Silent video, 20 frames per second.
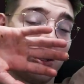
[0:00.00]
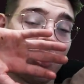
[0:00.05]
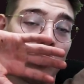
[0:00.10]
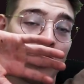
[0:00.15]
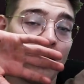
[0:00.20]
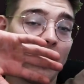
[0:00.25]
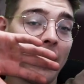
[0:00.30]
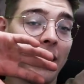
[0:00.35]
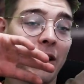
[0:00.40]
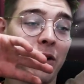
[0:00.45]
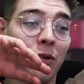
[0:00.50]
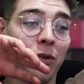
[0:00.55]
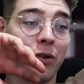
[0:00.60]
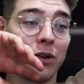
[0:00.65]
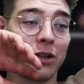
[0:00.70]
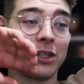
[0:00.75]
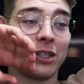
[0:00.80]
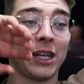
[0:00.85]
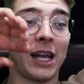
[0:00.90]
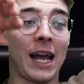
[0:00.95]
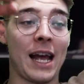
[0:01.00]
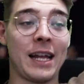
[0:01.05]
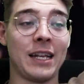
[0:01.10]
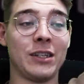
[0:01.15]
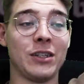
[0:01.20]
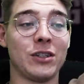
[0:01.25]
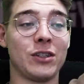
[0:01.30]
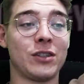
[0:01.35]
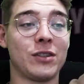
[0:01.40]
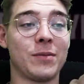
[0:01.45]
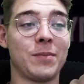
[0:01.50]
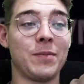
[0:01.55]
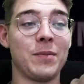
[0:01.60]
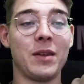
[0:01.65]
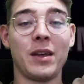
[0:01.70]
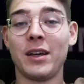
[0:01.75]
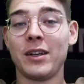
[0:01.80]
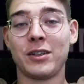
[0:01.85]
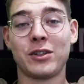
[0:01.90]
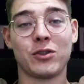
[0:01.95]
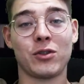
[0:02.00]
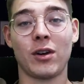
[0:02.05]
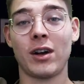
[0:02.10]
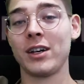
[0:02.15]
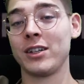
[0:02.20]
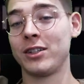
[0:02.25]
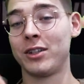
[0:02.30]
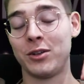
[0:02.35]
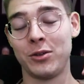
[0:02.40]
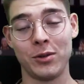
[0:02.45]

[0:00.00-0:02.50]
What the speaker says: onto that horse and just tries to